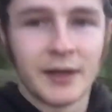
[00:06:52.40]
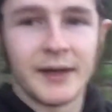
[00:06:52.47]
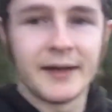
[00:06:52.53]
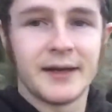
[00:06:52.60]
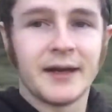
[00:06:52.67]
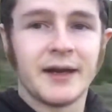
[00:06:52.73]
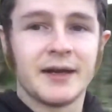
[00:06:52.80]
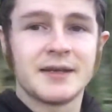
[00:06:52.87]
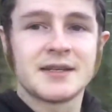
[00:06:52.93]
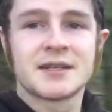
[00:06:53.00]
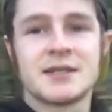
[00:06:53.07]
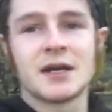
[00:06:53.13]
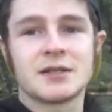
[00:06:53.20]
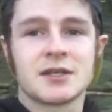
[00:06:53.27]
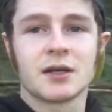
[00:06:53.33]
it's
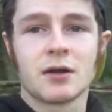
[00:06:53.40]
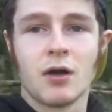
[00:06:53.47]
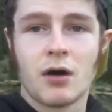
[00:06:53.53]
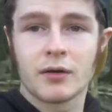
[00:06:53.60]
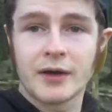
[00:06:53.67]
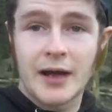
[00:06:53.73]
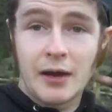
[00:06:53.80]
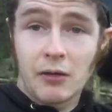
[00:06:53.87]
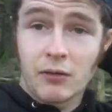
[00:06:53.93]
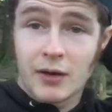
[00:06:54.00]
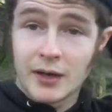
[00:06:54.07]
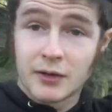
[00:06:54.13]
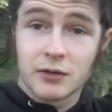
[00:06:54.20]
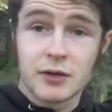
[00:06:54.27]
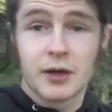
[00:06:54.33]
six o'clock now.
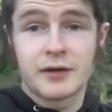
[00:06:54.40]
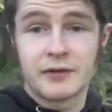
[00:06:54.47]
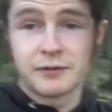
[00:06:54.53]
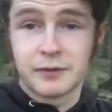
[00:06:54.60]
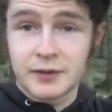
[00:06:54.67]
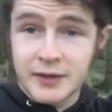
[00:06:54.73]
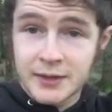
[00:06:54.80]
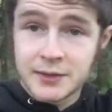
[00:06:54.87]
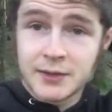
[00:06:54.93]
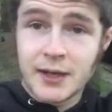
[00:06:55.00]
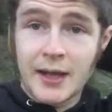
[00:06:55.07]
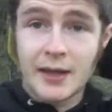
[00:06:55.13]
I look like a fucking.